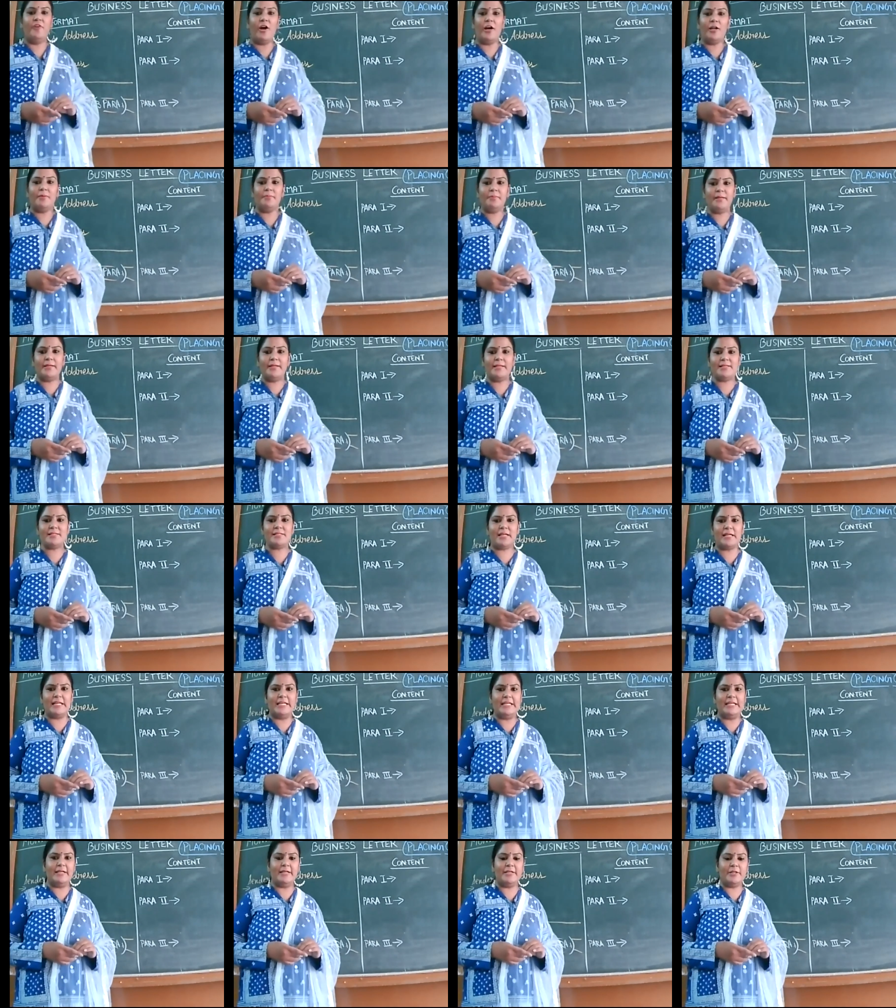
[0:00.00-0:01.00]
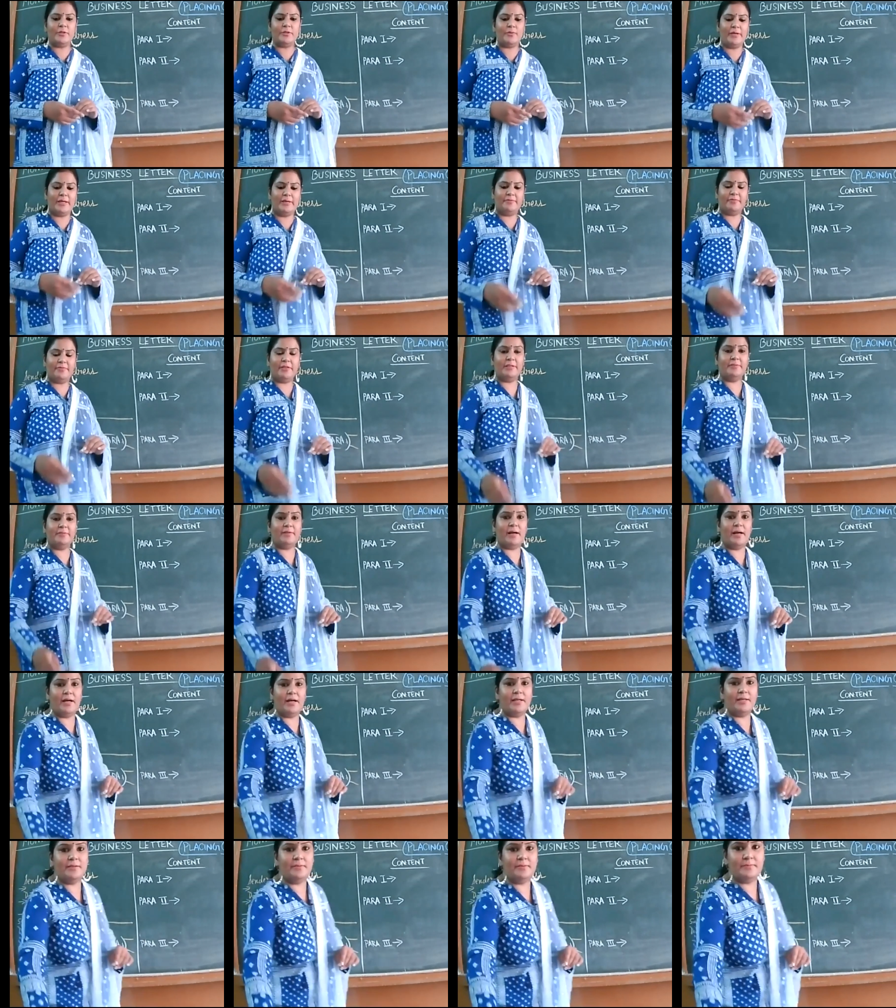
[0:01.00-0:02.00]
Format is clear to
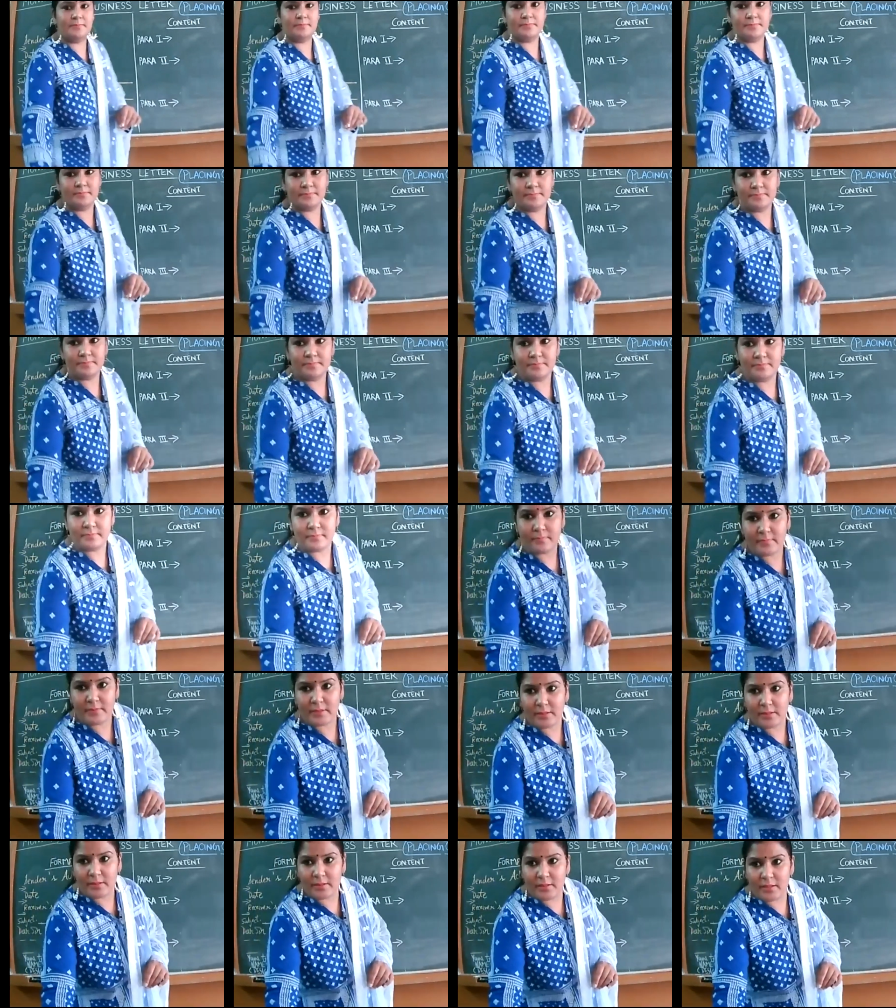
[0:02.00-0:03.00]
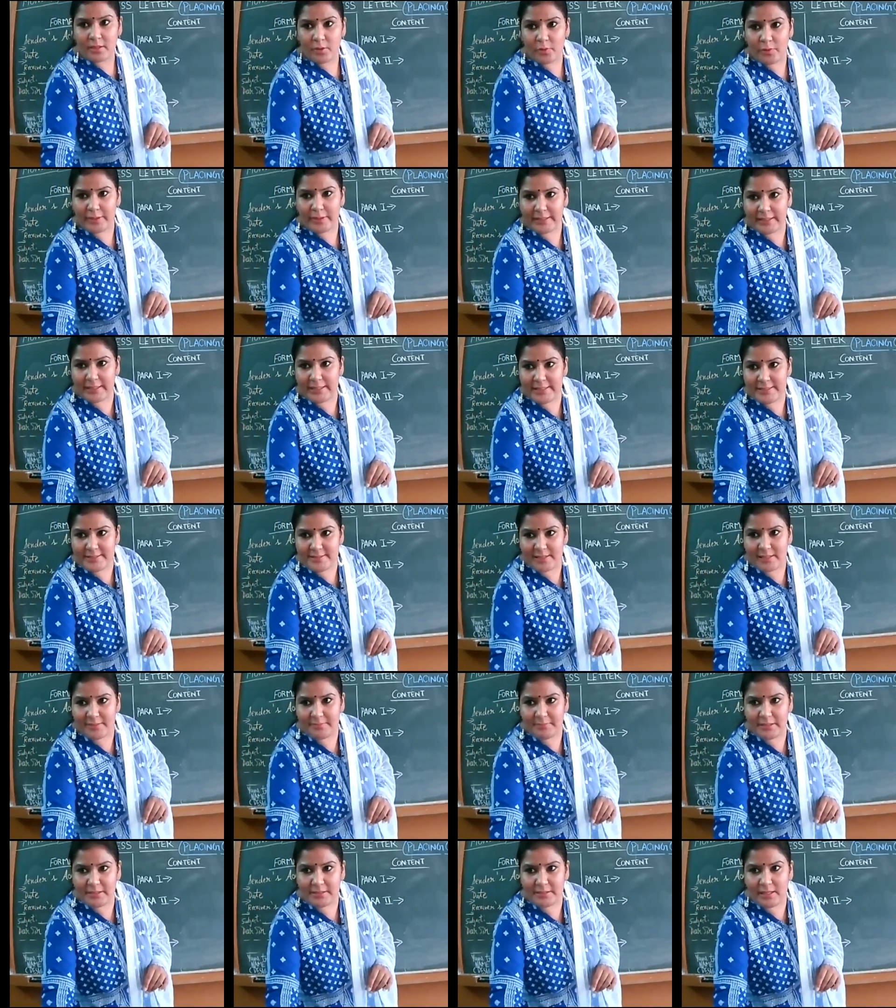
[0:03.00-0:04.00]
everyone. Quickly
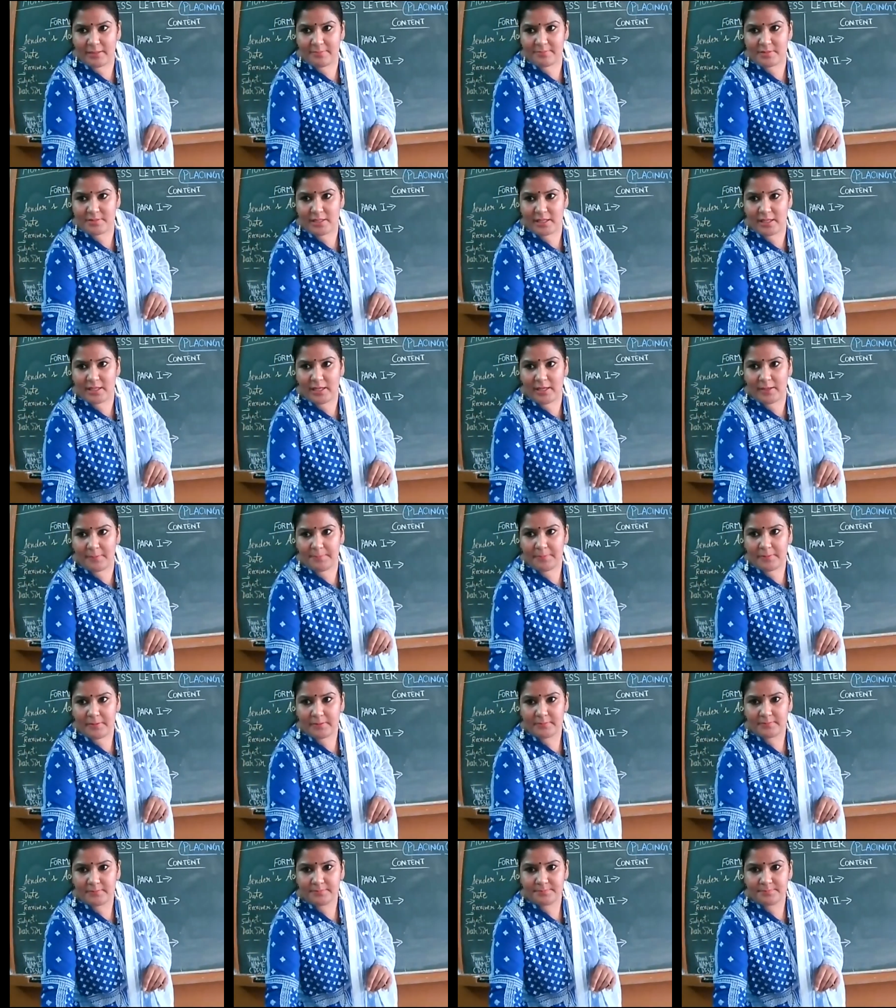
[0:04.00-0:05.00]
send me thumbs up.